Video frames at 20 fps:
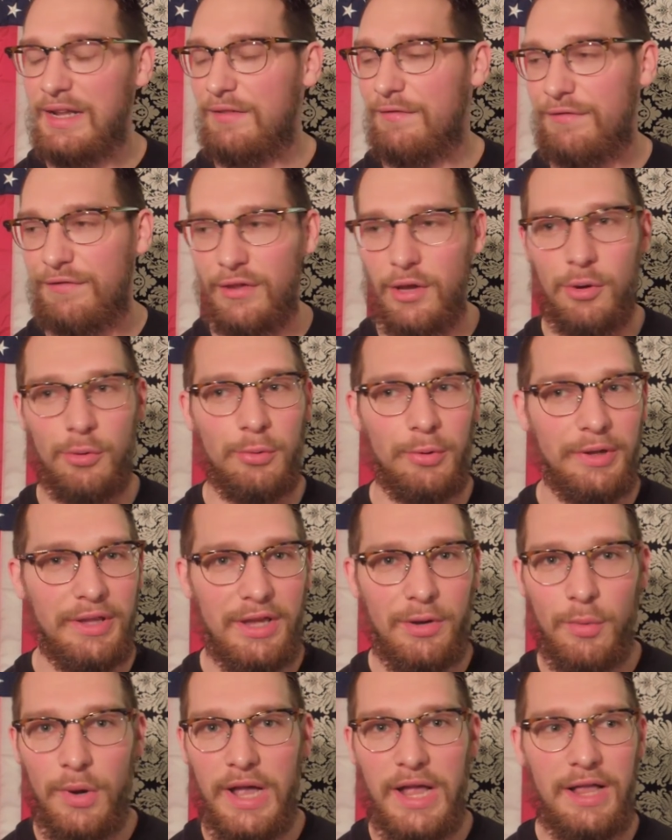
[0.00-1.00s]
It flowed
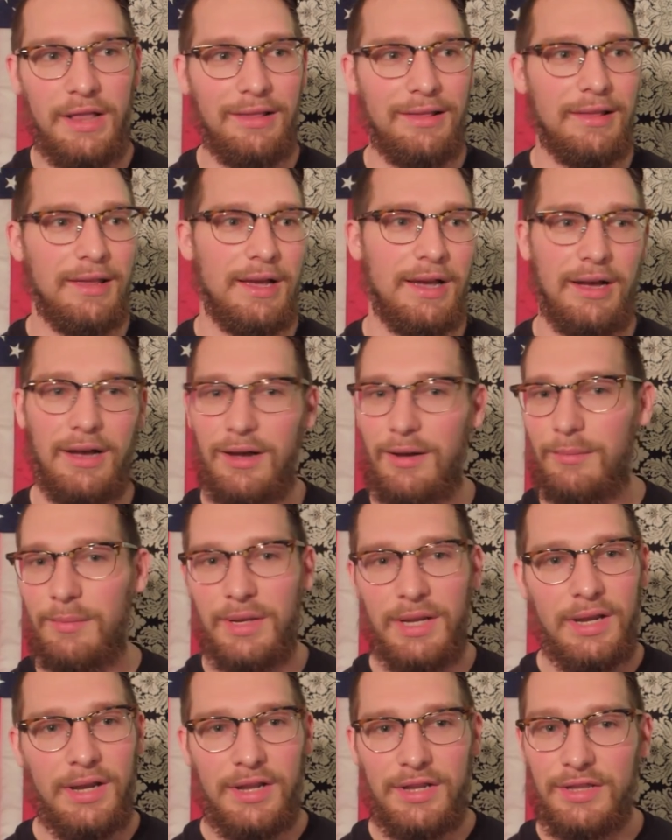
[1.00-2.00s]
really well.
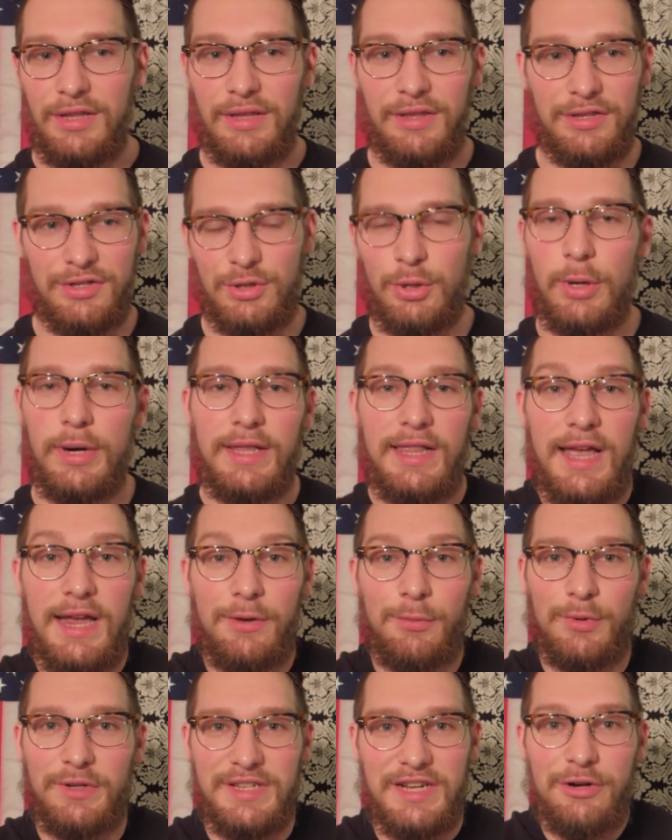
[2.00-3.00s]
Um, the
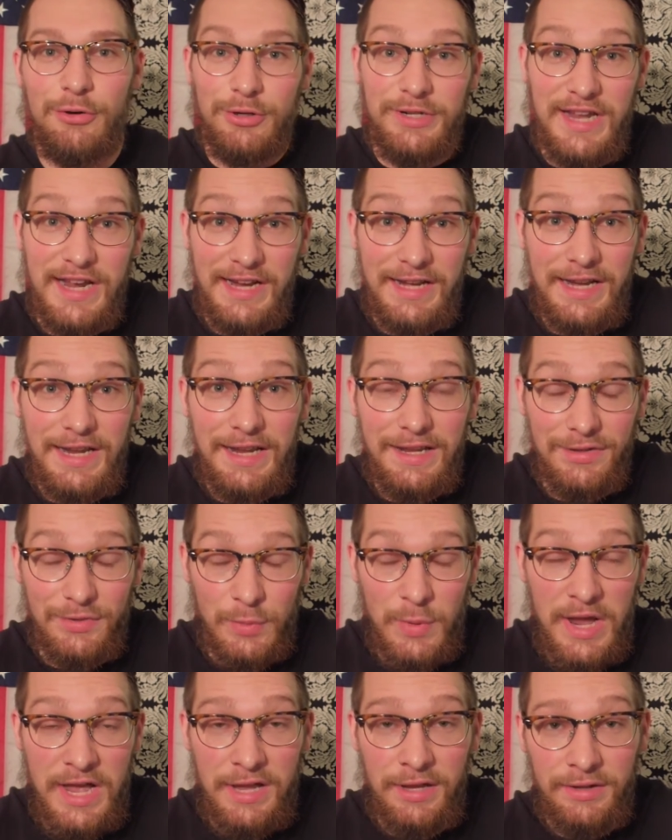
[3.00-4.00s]
storyline was entertaining
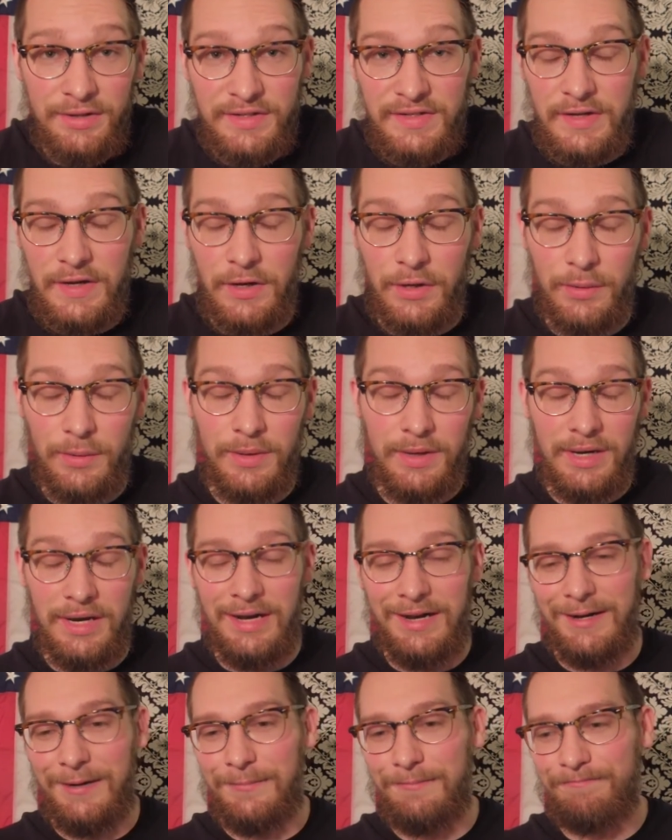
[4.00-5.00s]
as well. So
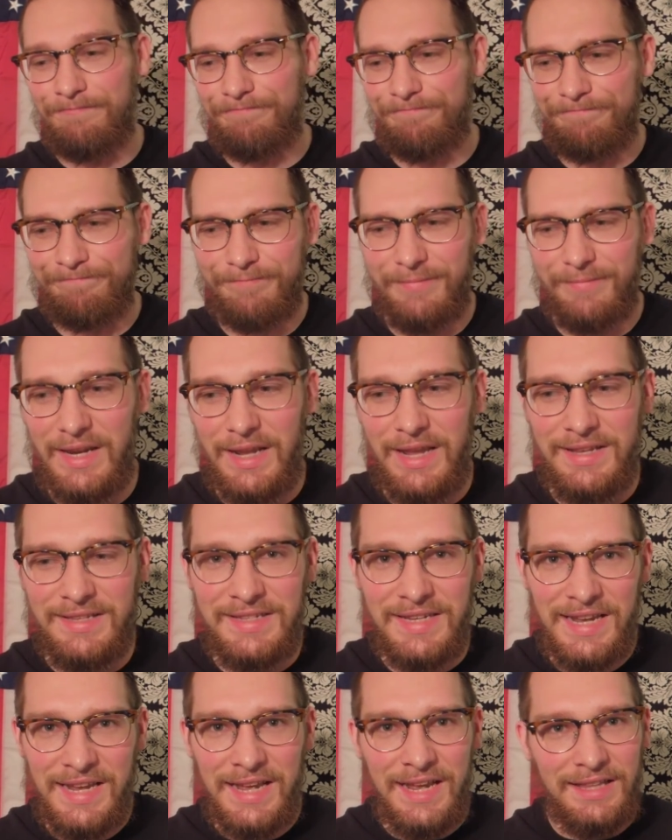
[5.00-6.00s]
um,
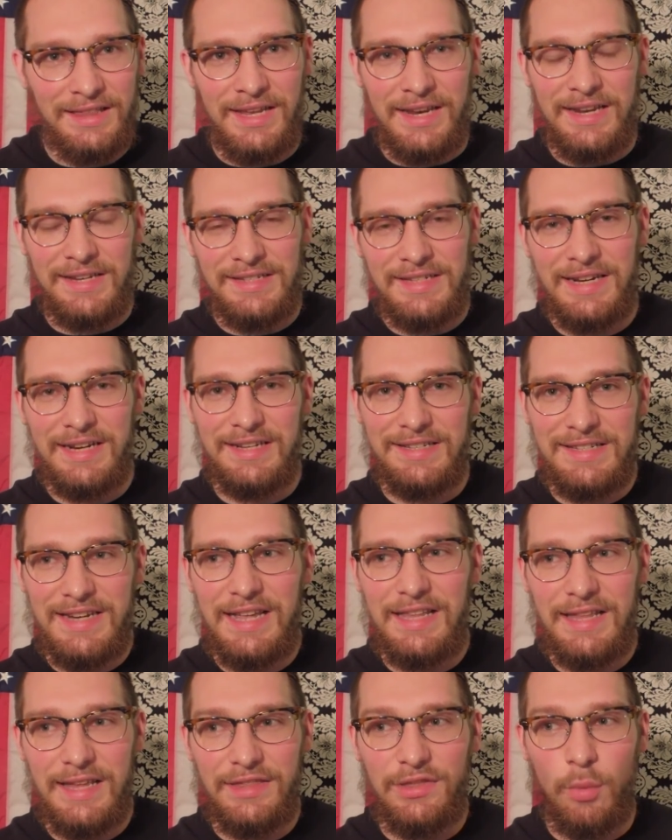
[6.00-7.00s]
it's like I said, it's
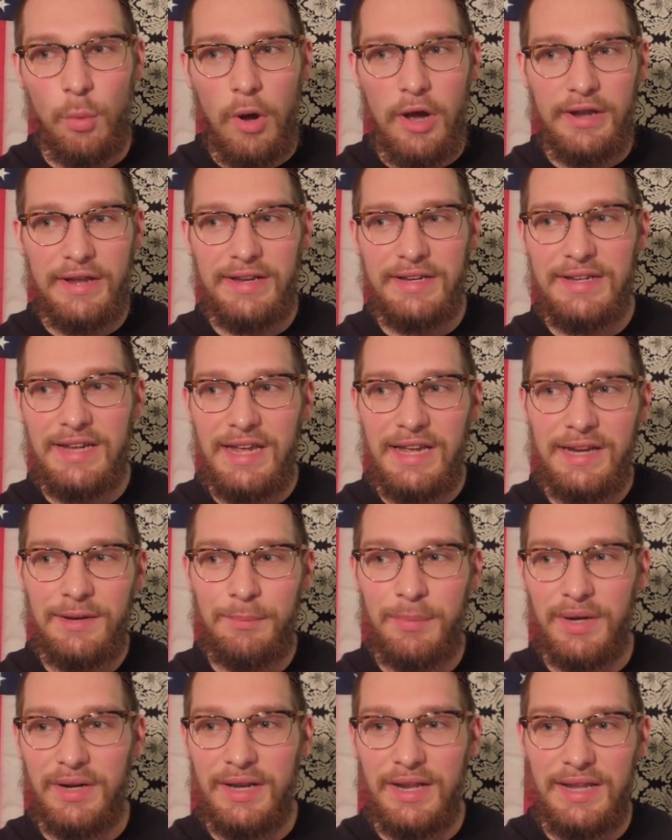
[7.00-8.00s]
not like The Walking
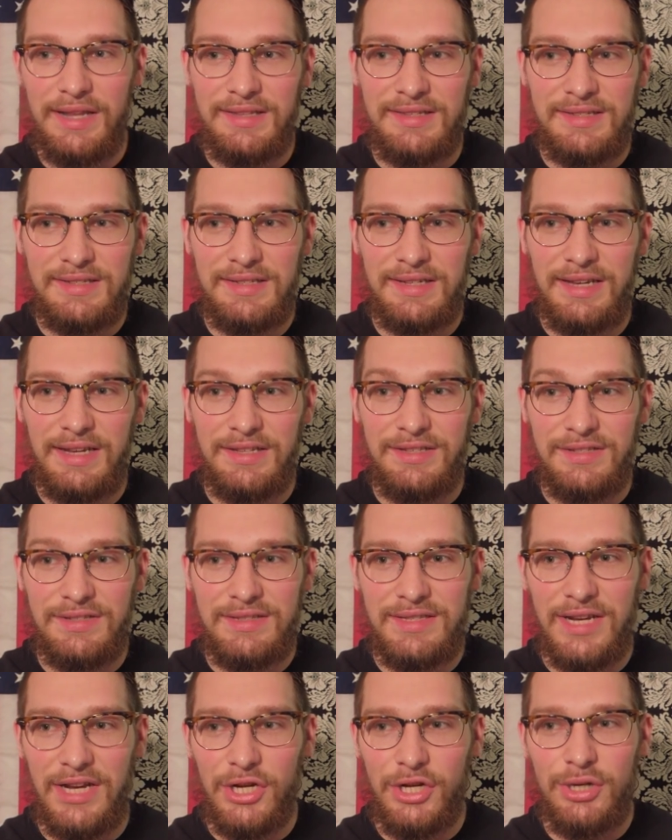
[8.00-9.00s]
Dead, but it's
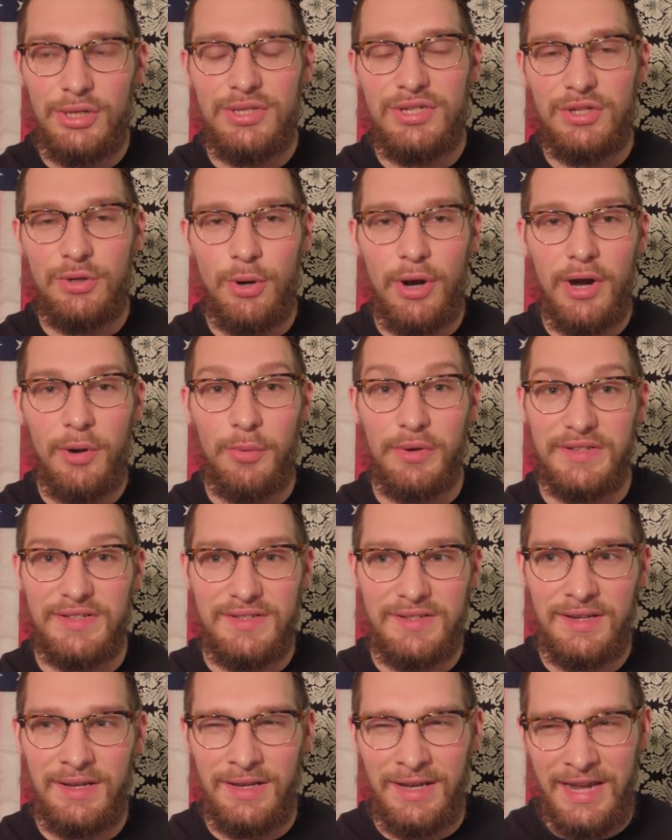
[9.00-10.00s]
it's a good story
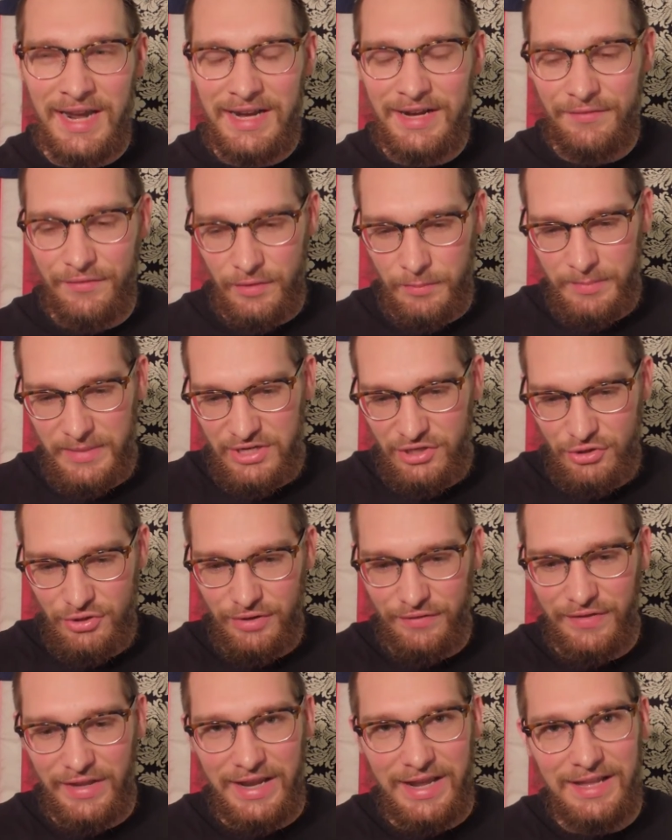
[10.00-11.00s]
with kind of a
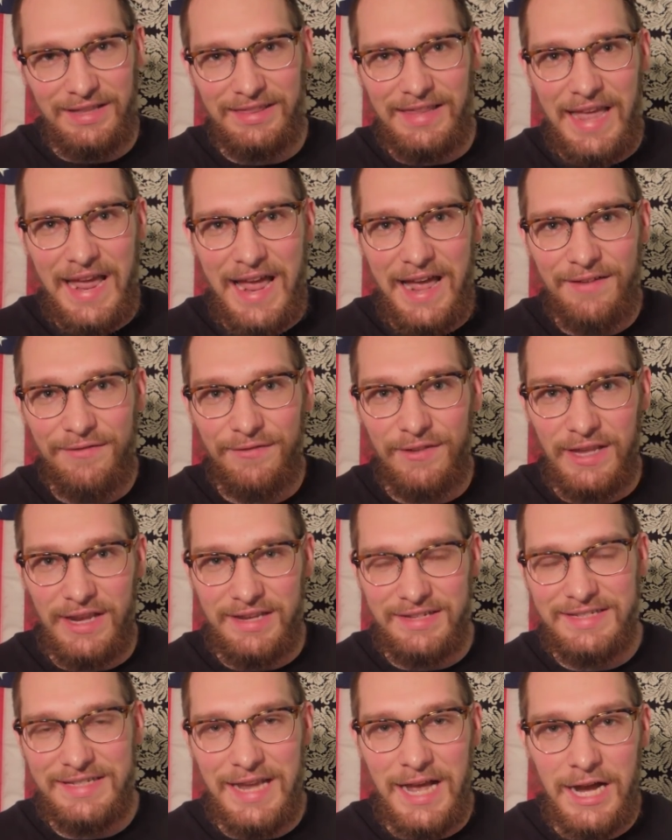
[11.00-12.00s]
mixture of like a laugh,
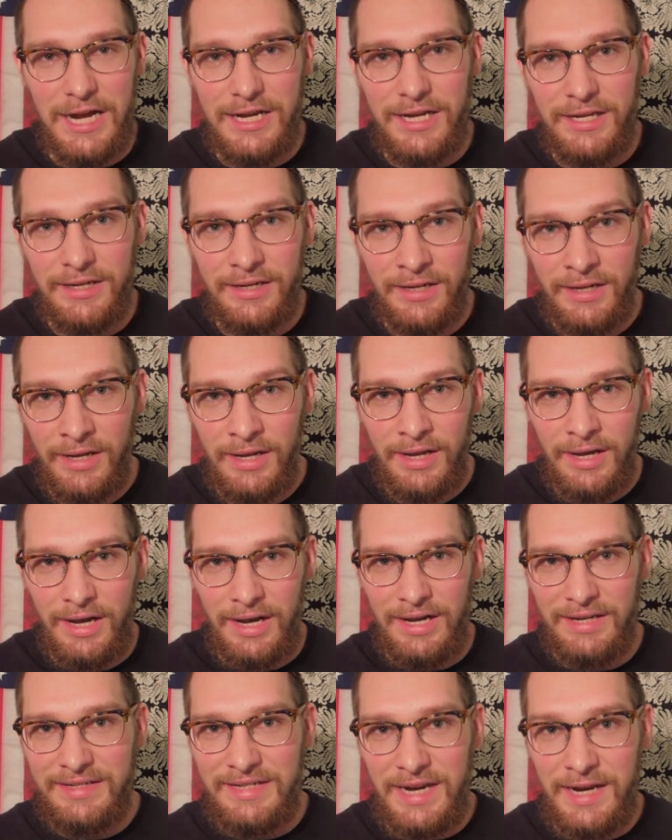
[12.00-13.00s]
like a saga
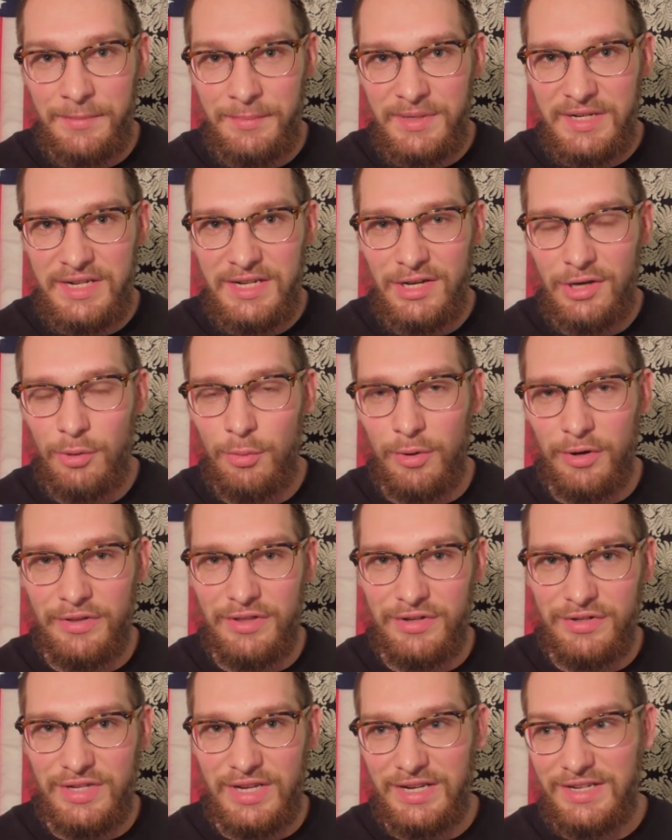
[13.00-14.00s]
type deal where
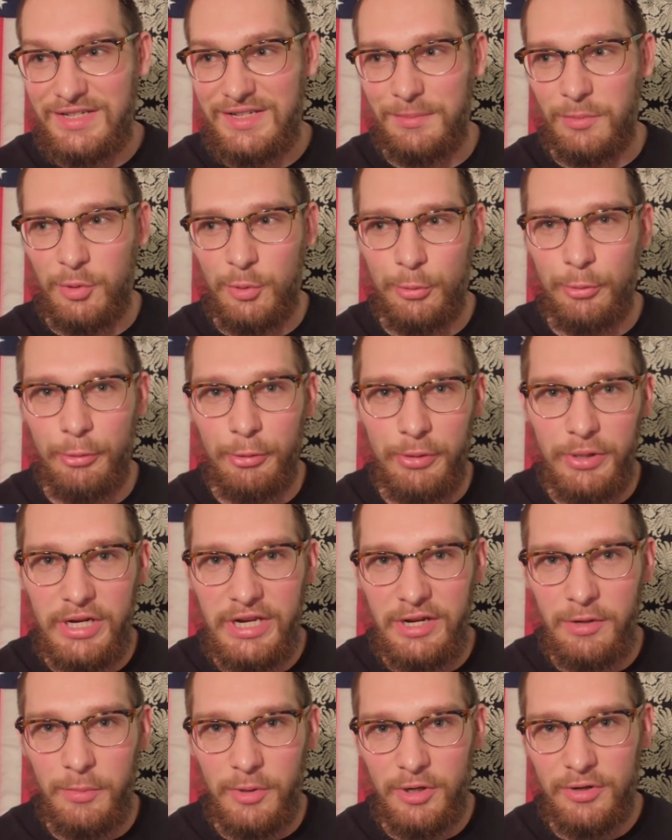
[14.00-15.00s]
there's like some crude
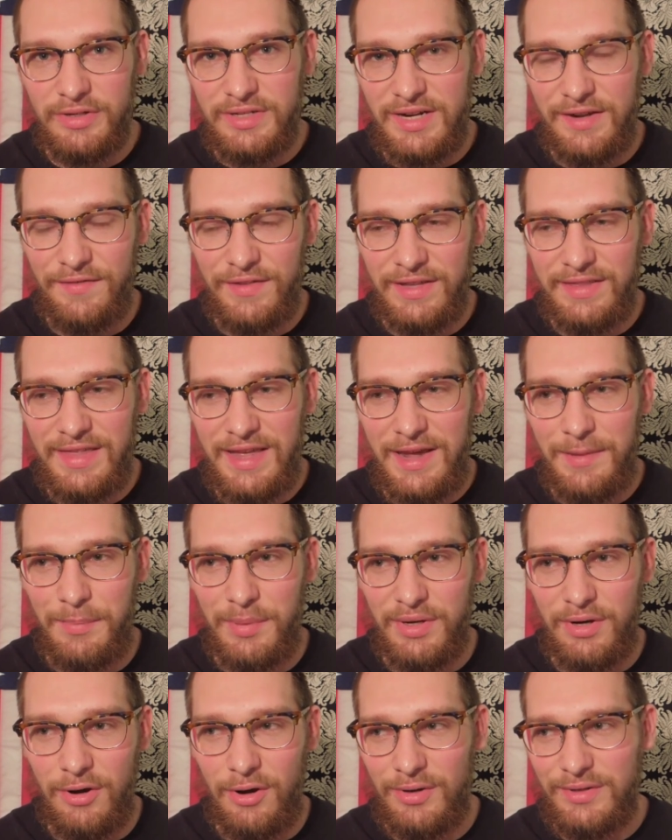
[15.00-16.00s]
humor stuff like
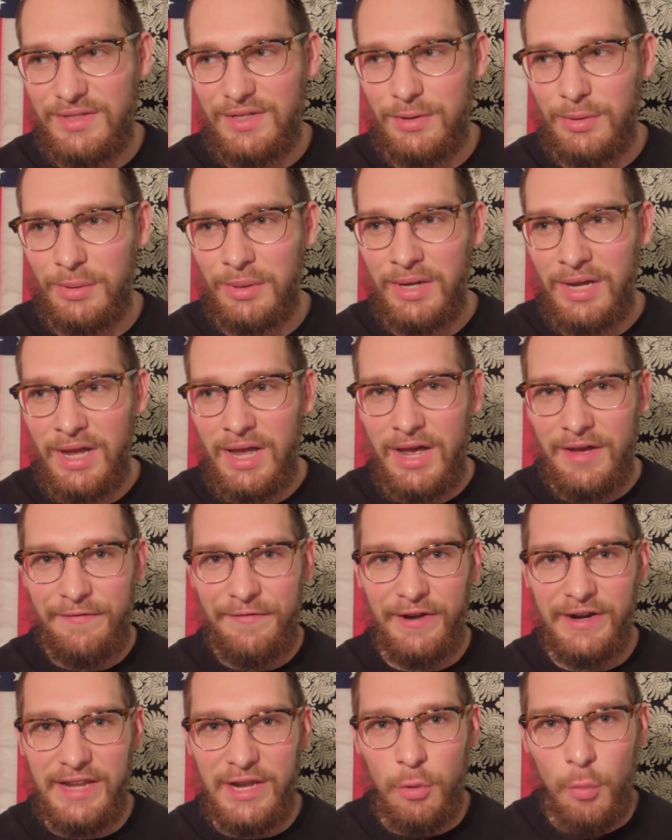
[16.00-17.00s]
that, but also
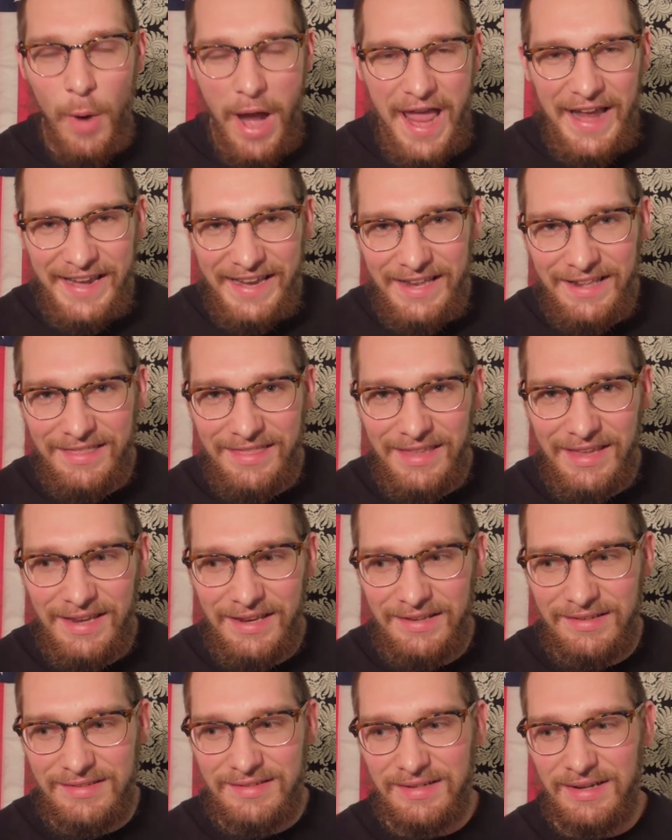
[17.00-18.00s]
funny, wacky
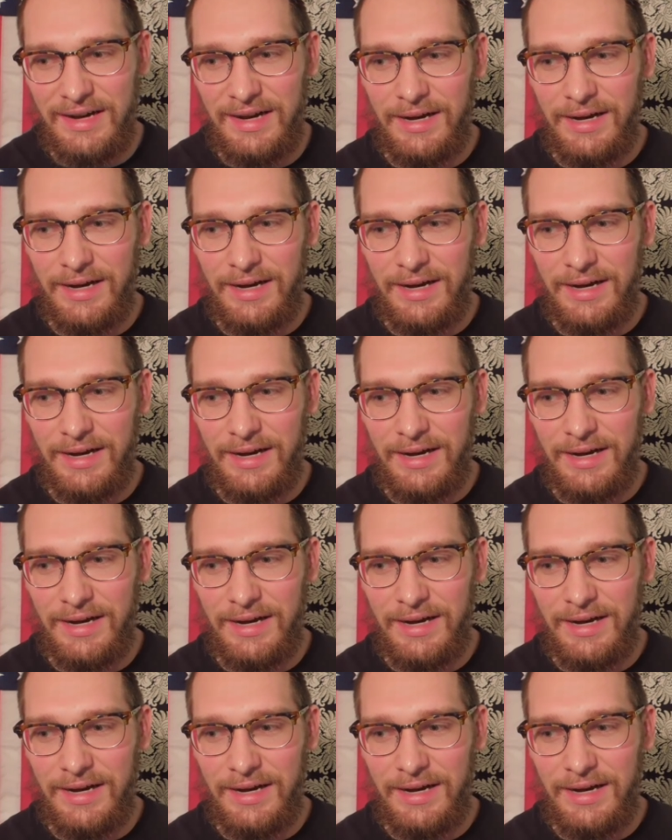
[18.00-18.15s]
things.